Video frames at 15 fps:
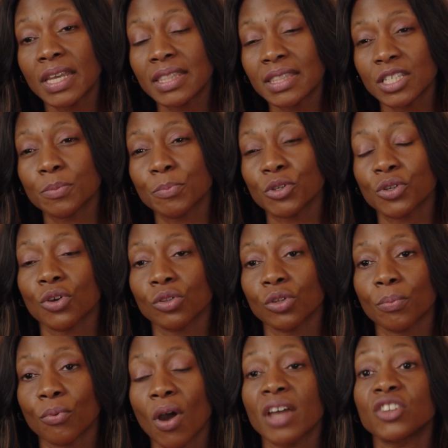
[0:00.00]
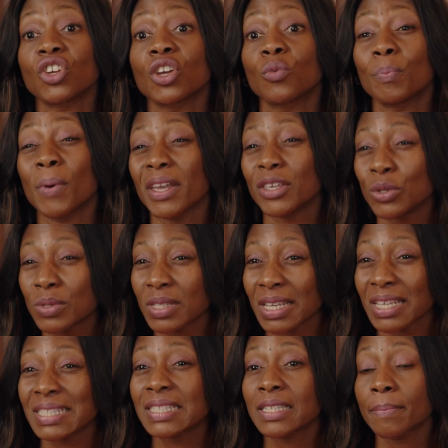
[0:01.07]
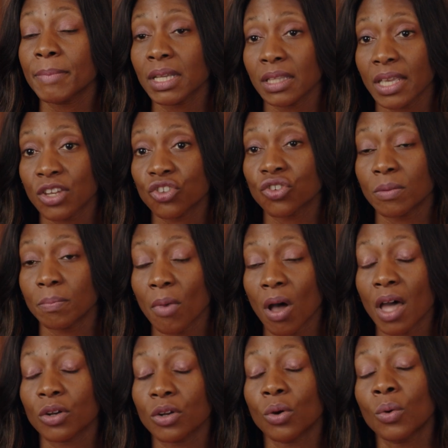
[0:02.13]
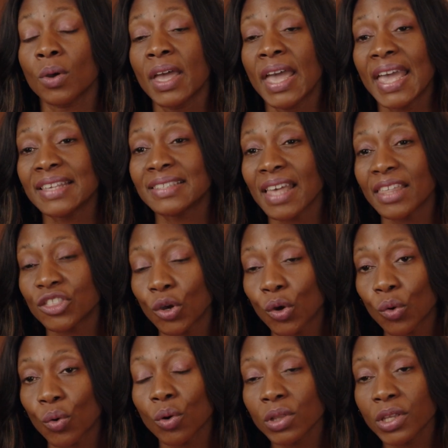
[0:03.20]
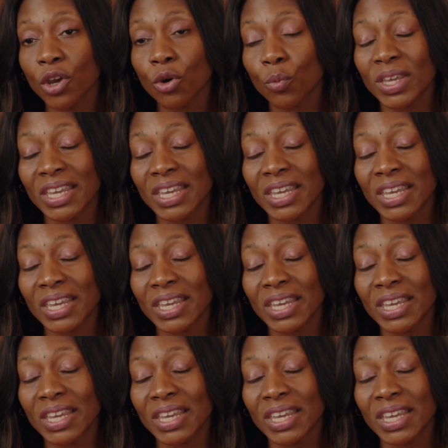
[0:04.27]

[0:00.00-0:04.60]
in this particular project by using a simulation model is that the earlier we